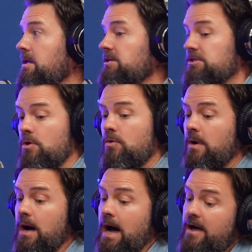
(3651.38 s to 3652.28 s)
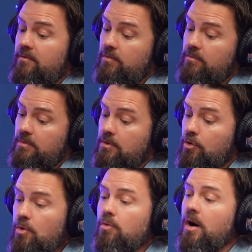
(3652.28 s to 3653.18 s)
So I
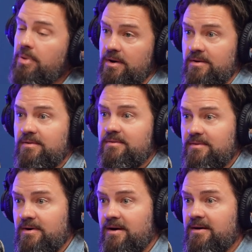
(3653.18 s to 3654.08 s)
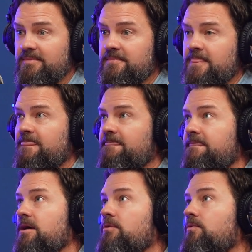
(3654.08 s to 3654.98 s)
grew up here, all right?
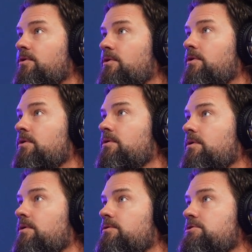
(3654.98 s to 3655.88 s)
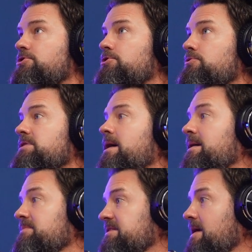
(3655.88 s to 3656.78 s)
There were 2
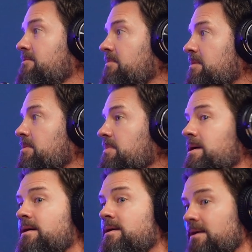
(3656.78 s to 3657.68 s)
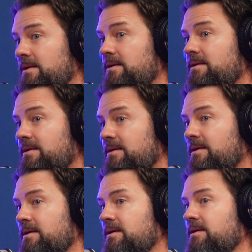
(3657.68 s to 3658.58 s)
times that I remember being a kid.
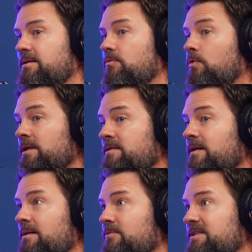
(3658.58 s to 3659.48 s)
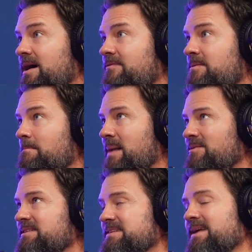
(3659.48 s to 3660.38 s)
One time was after
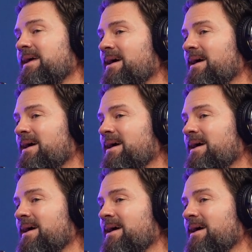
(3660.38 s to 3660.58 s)
Mount St.